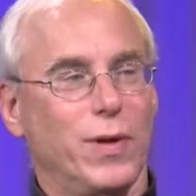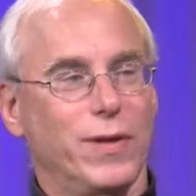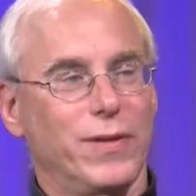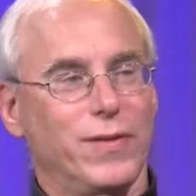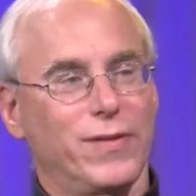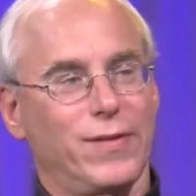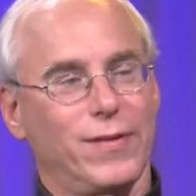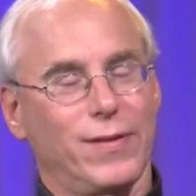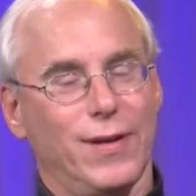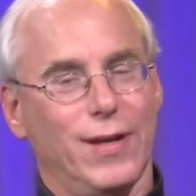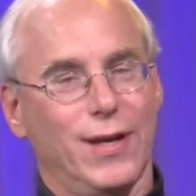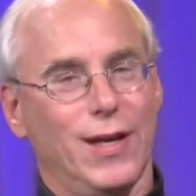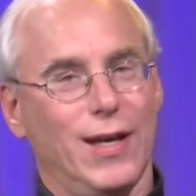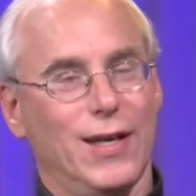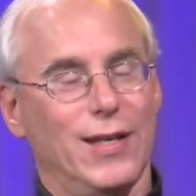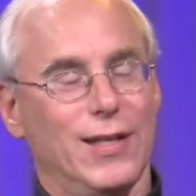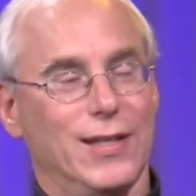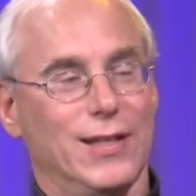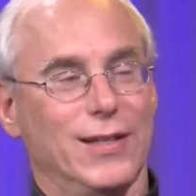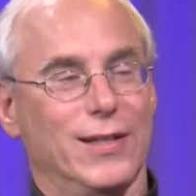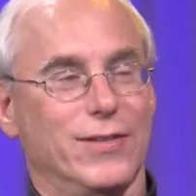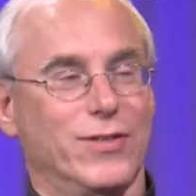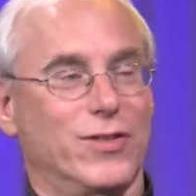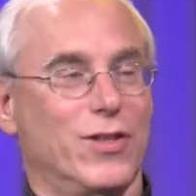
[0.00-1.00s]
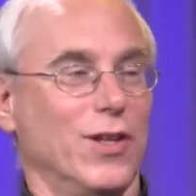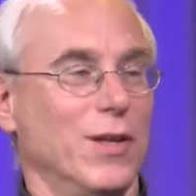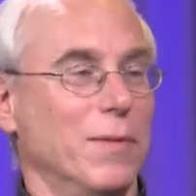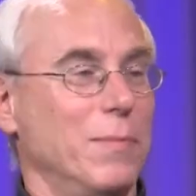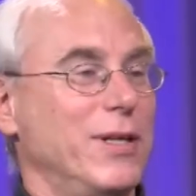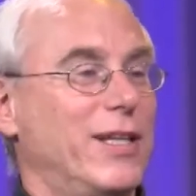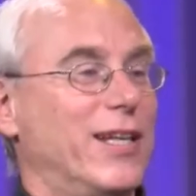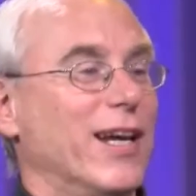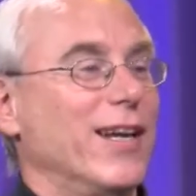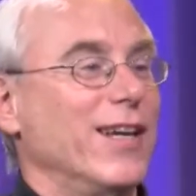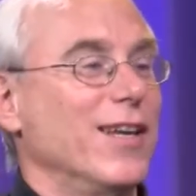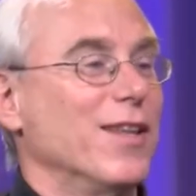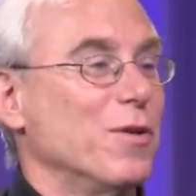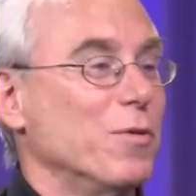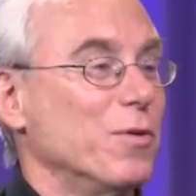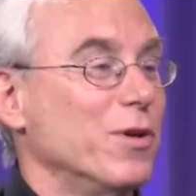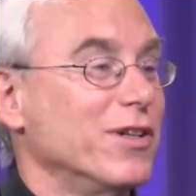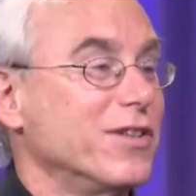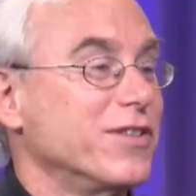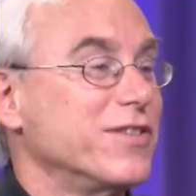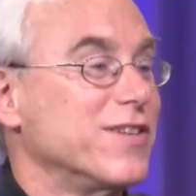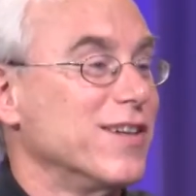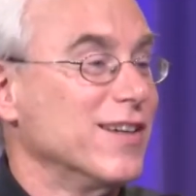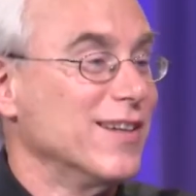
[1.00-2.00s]
what's uh, so let me tell you the
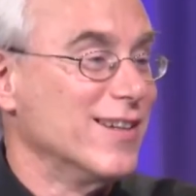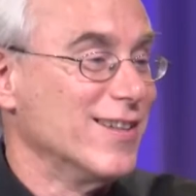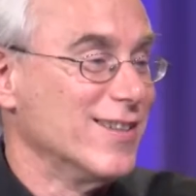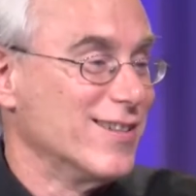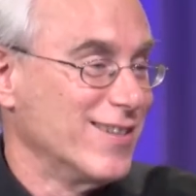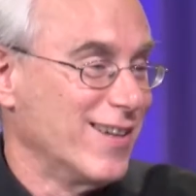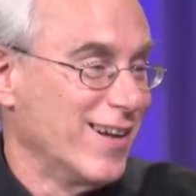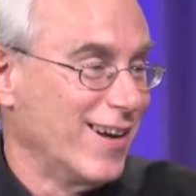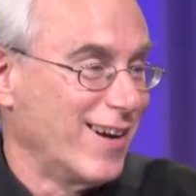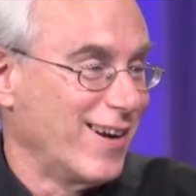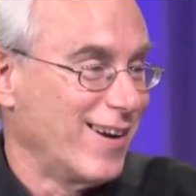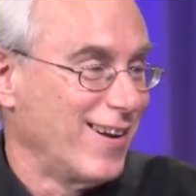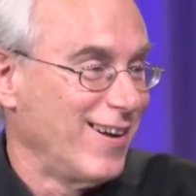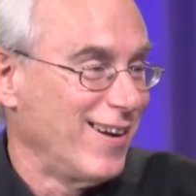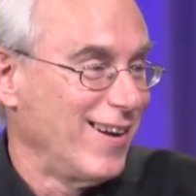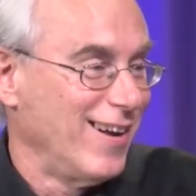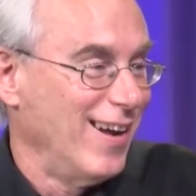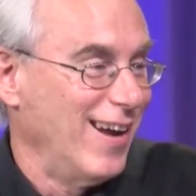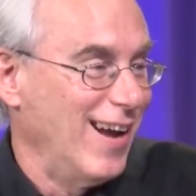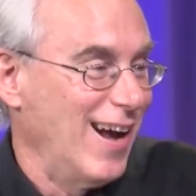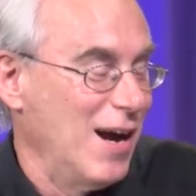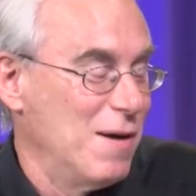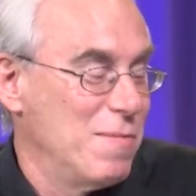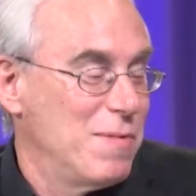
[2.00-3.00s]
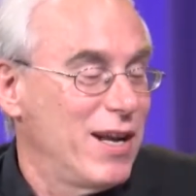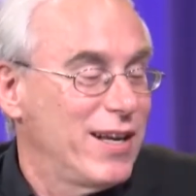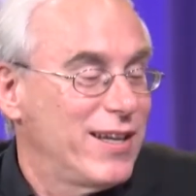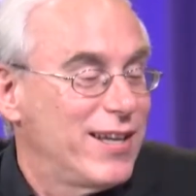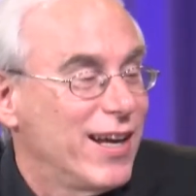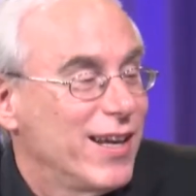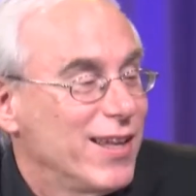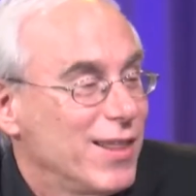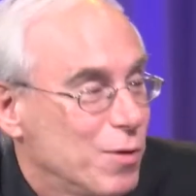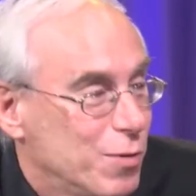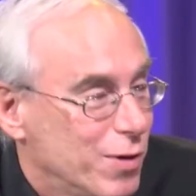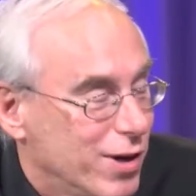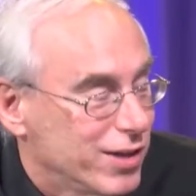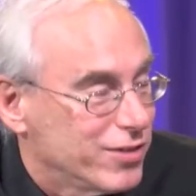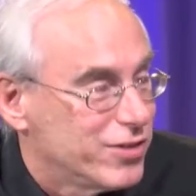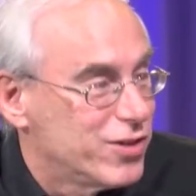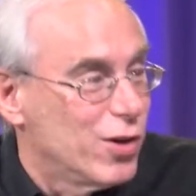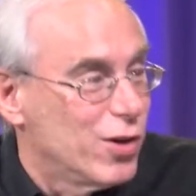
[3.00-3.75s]
real statistic tell us the real i'm going to tell you the real